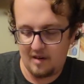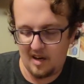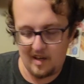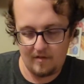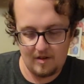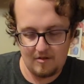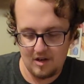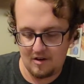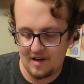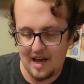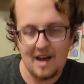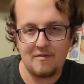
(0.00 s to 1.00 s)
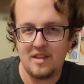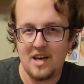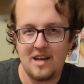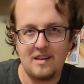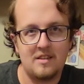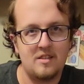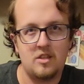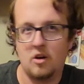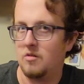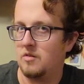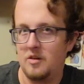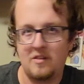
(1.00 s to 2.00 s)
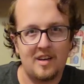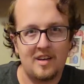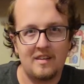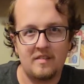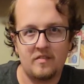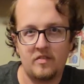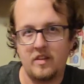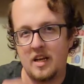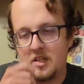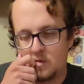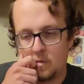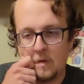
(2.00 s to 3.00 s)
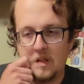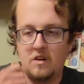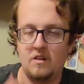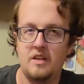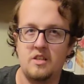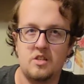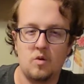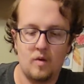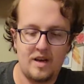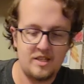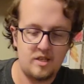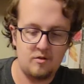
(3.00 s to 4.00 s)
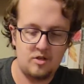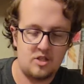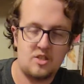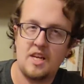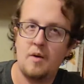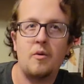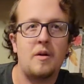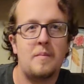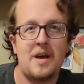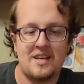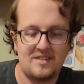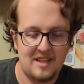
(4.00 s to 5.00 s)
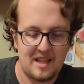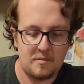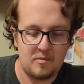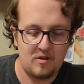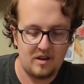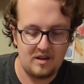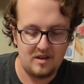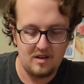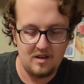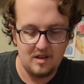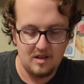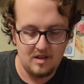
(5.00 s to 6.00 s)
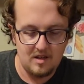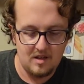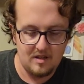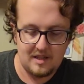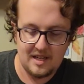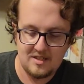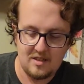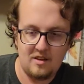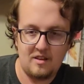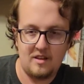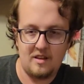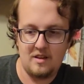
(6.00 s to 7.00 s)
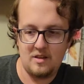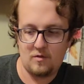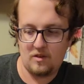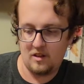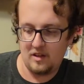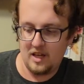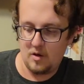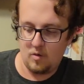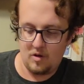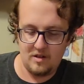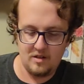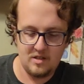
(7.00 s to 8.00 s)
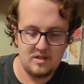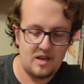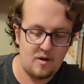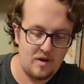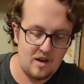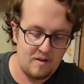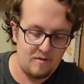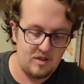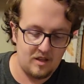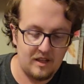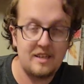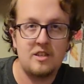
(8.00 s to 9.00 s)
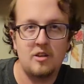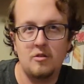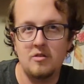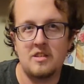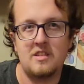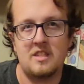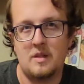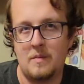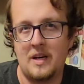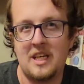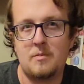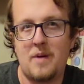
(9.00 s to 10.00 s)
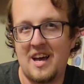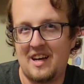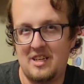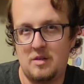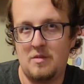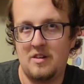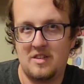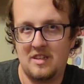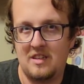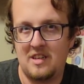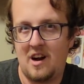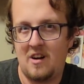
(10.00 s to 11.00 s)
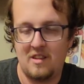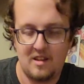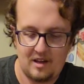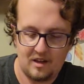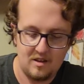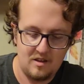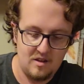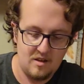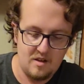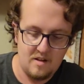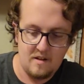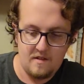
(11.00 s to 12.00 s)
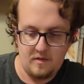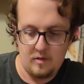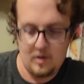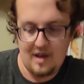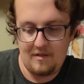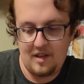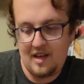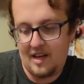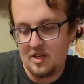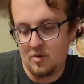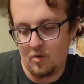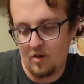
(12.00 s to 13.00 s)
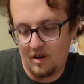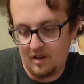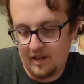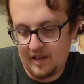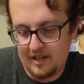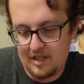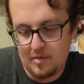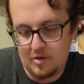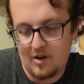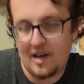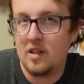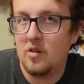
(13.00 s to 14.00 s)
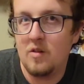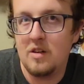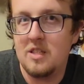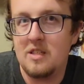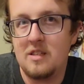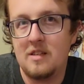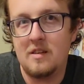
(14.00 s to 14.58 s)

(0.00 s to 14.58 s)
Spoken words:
If you don't have that, don't do it. It's literally just a waste. You just set 1 and pass at that point. That's all it is for the Link 1s. Now we have the Link 2s. This is the biggest package amongst the entire thing. We have the Ancient Warrior Link Double Dragon Lords.